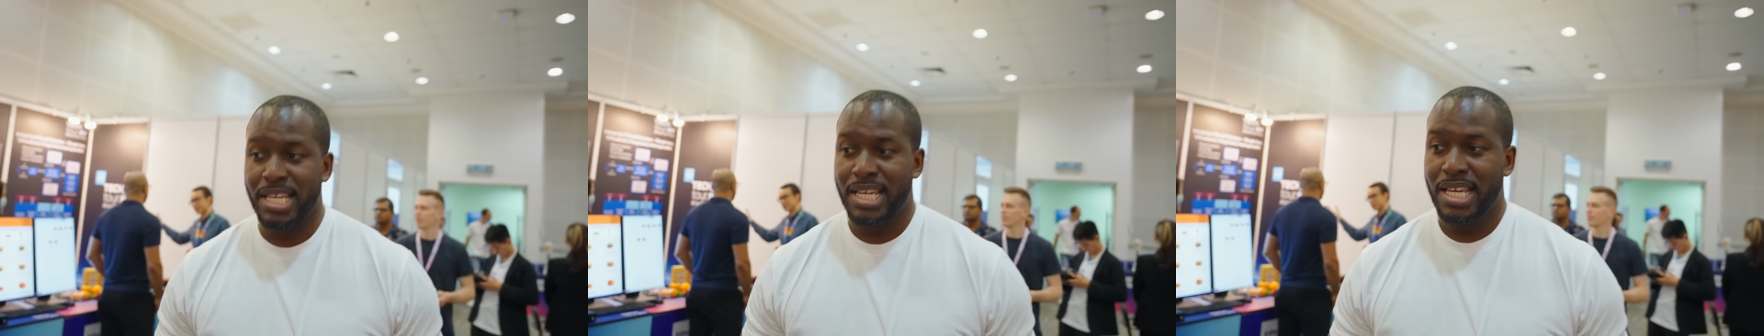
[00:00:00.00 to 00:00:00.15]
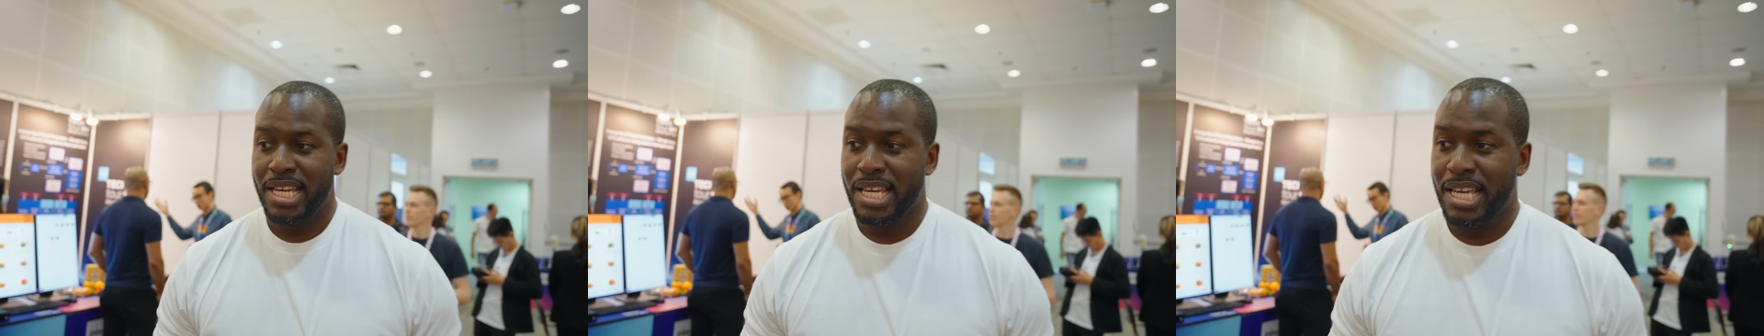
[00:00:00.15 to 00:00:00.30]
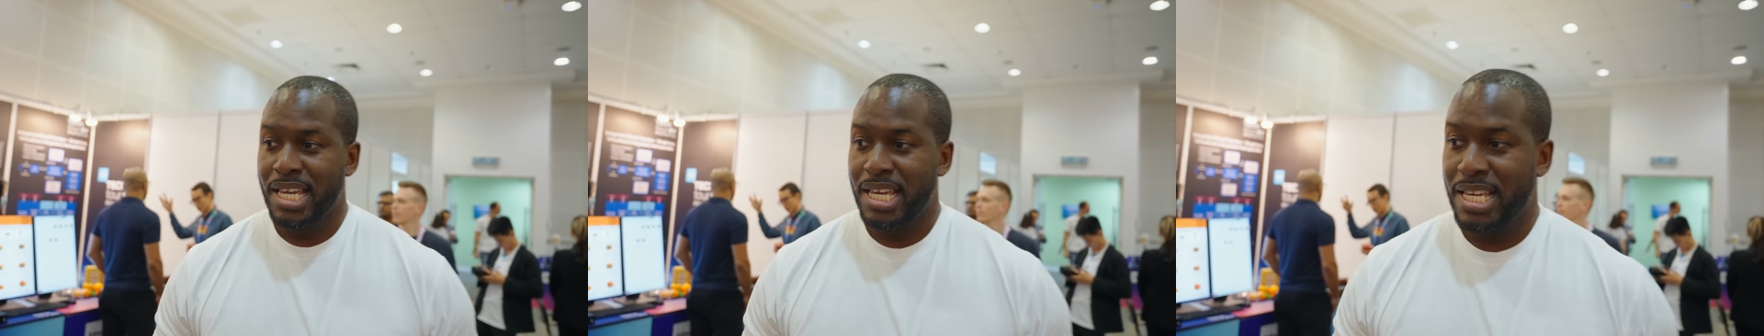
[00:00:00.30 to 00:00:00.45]

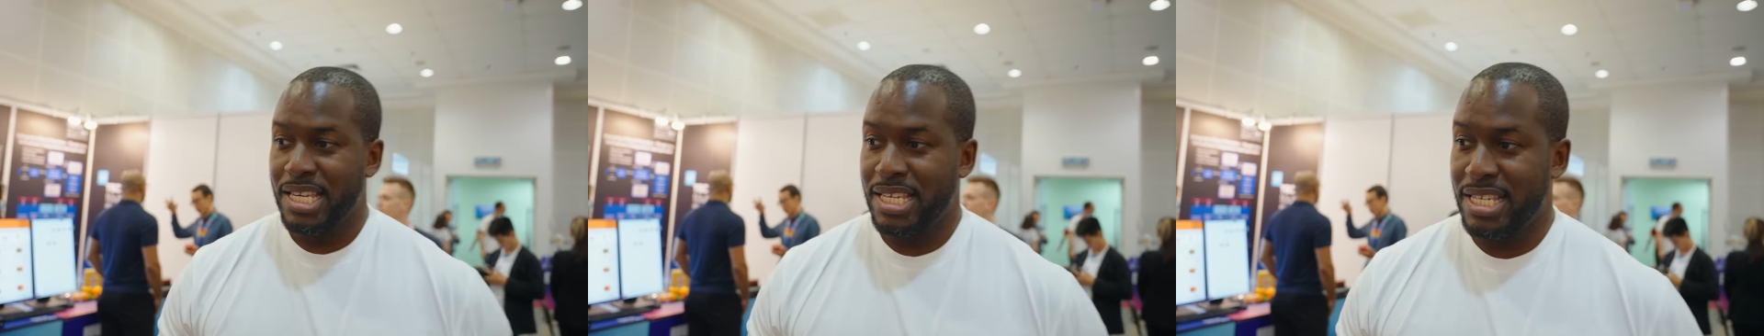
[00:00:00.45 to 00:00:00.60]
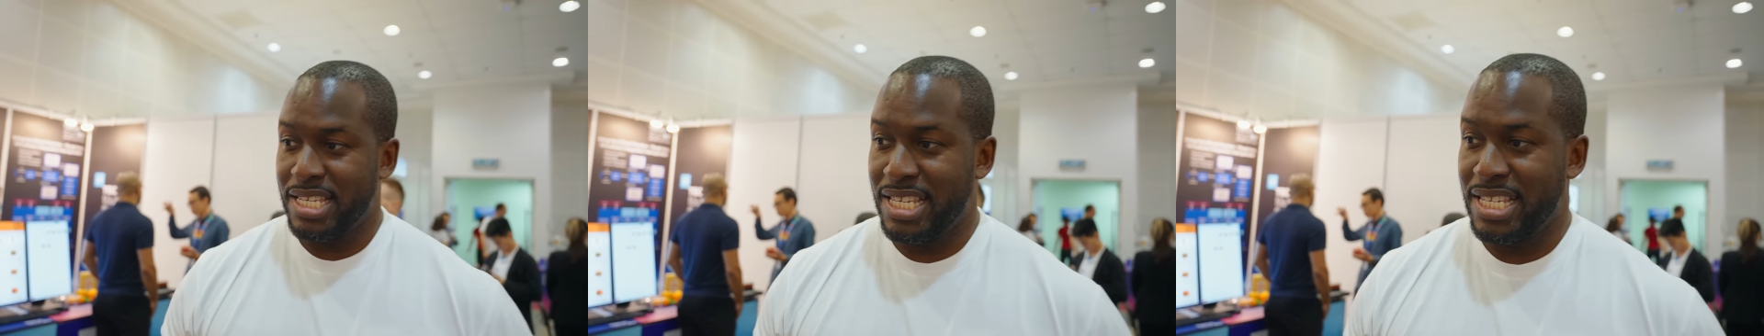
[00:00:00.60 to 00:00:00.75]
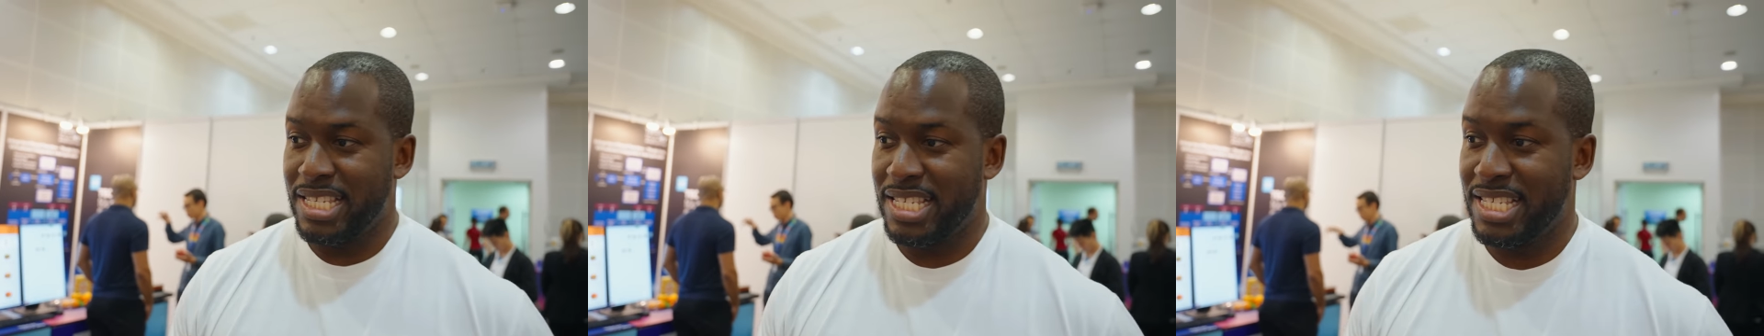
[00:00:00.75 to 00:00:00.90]
I get I
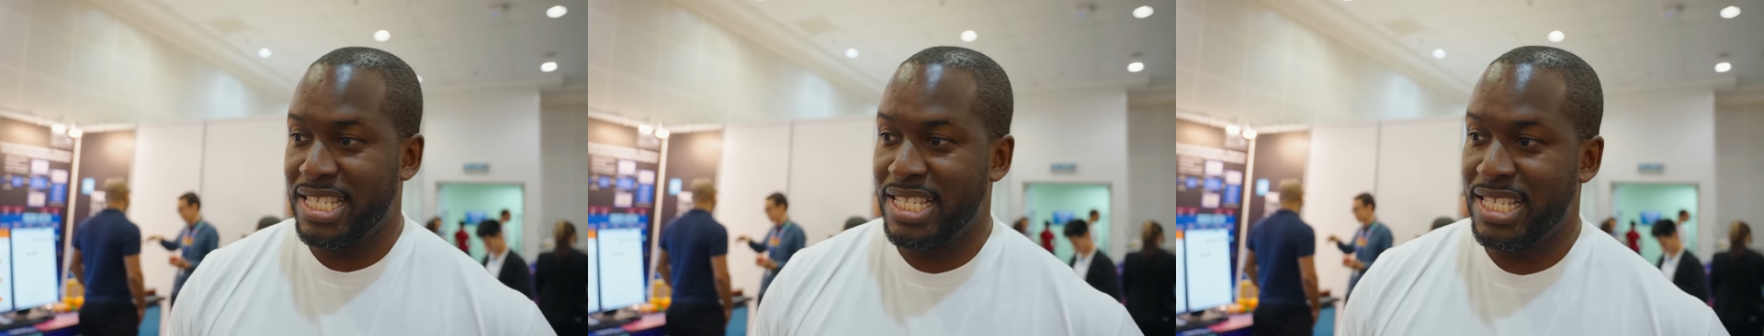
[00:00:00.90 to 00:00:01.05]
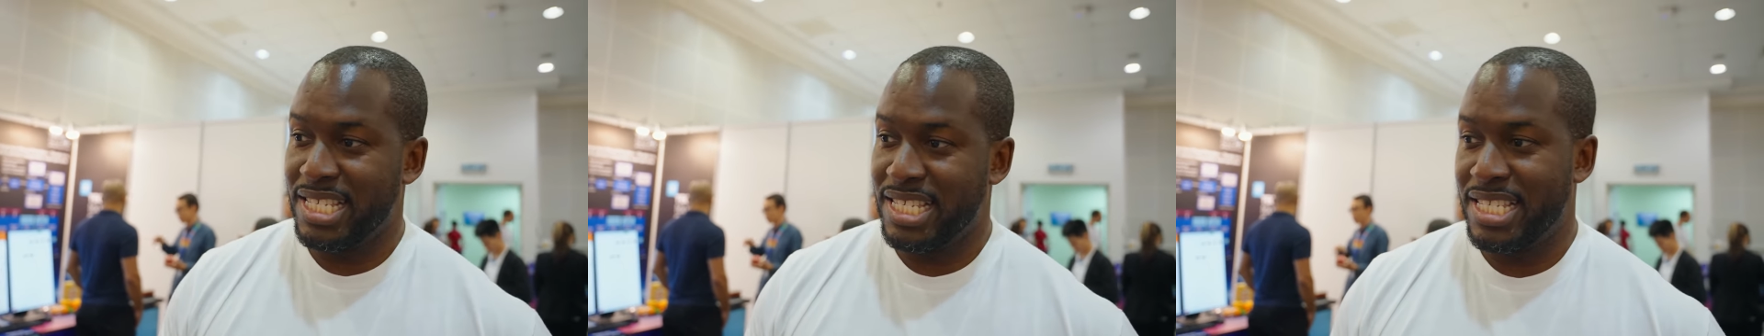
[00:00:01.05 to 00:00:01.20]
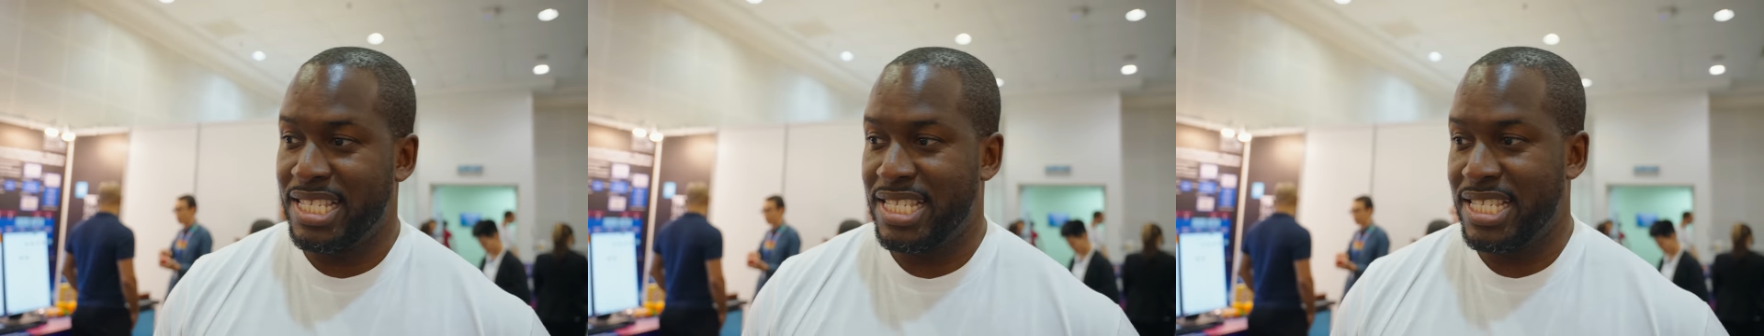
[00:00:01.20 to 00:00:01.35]
get like eight